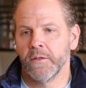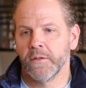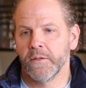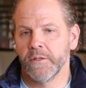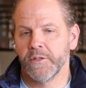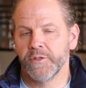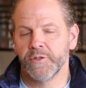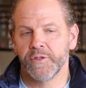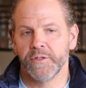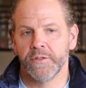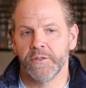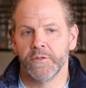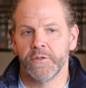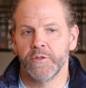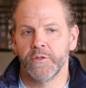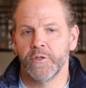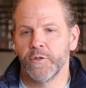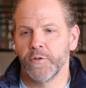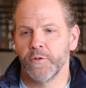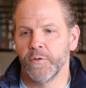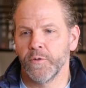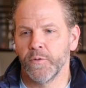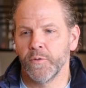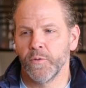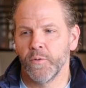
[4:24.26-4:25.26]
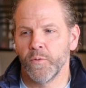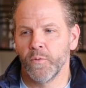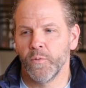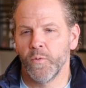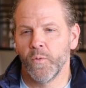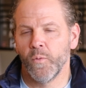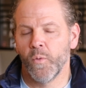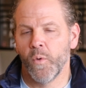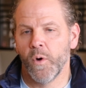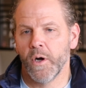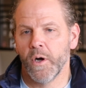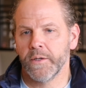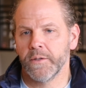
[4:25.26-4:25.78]
listen to
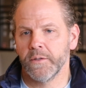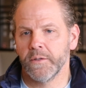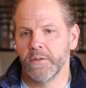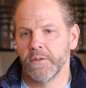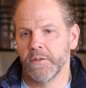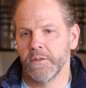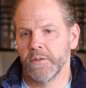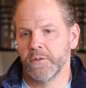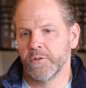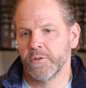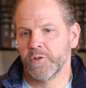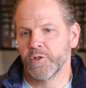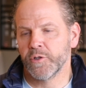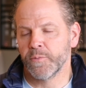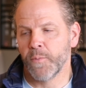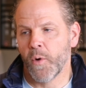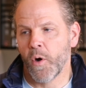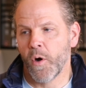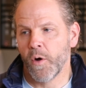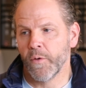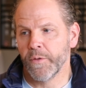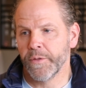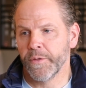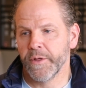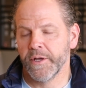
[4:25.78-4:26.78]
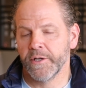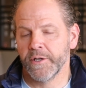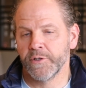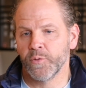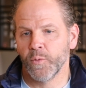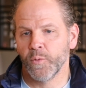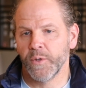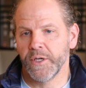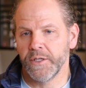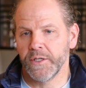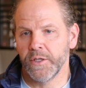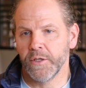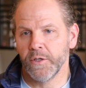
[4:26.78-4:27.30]
what small things
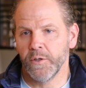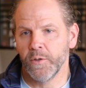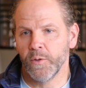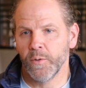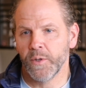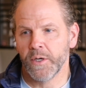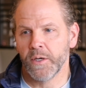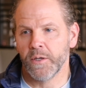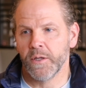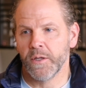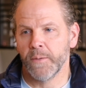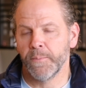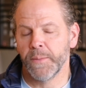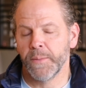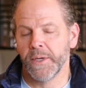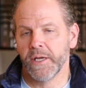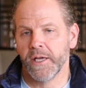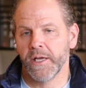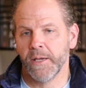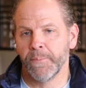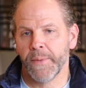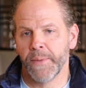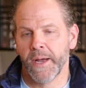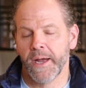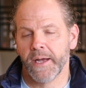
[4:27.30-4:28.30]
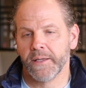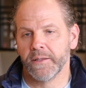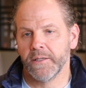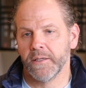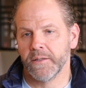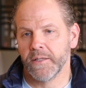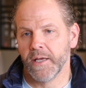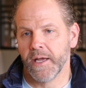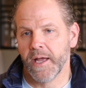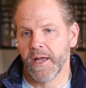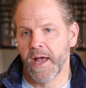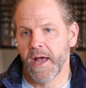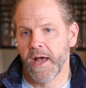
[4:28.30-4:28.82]
we do and the big impact that
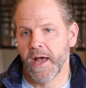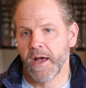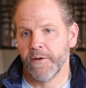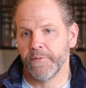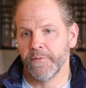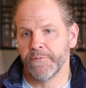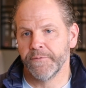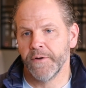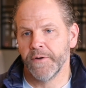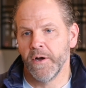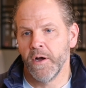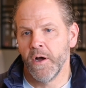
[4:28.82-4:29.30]
they have